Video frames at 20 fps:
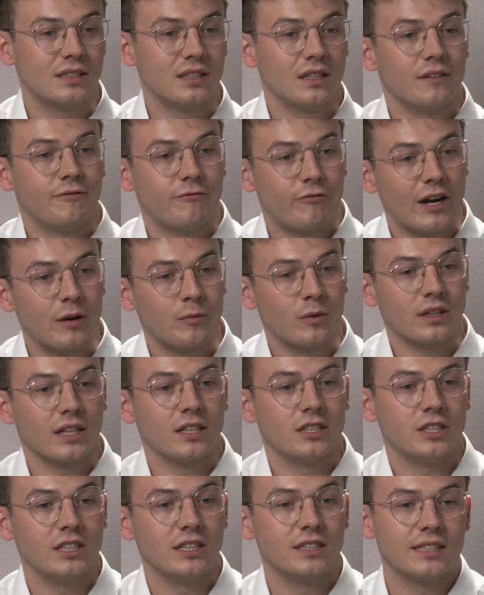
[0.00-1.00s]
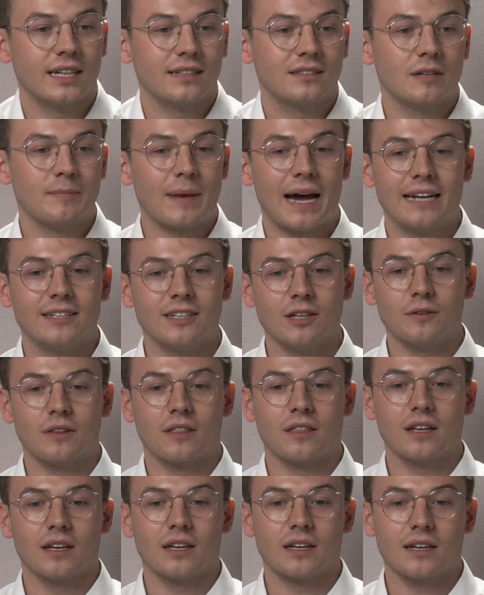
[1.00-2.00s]
The framework that she set up, I don't
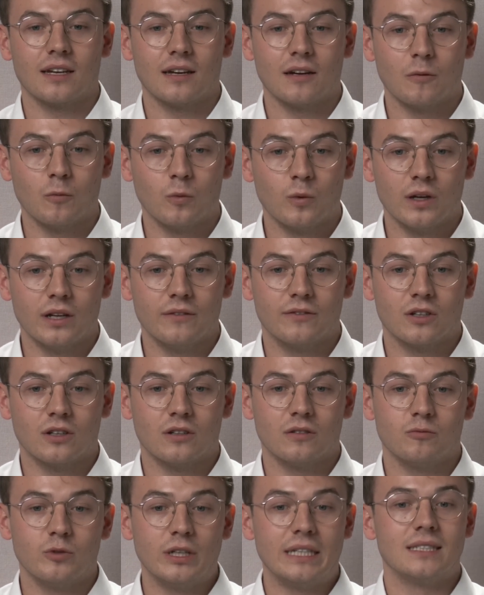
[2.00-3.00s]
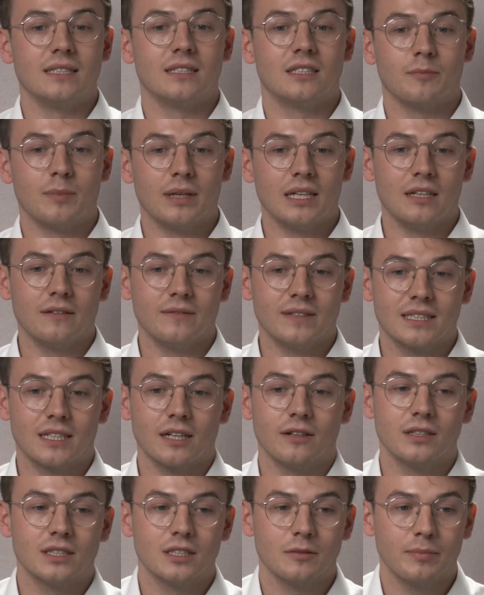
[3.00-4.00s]
think we've got reason to believe is
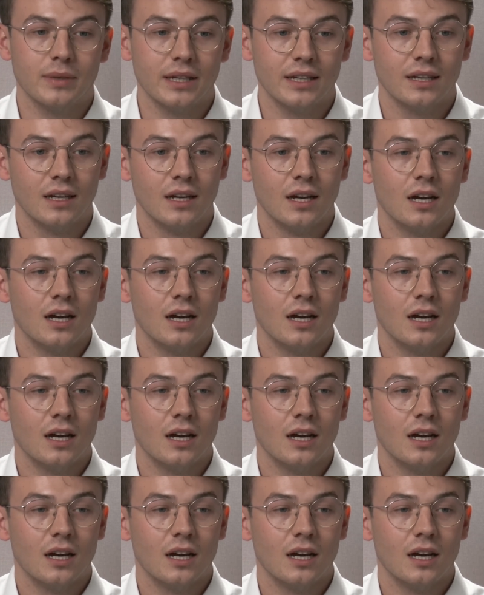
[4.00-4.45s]
going to be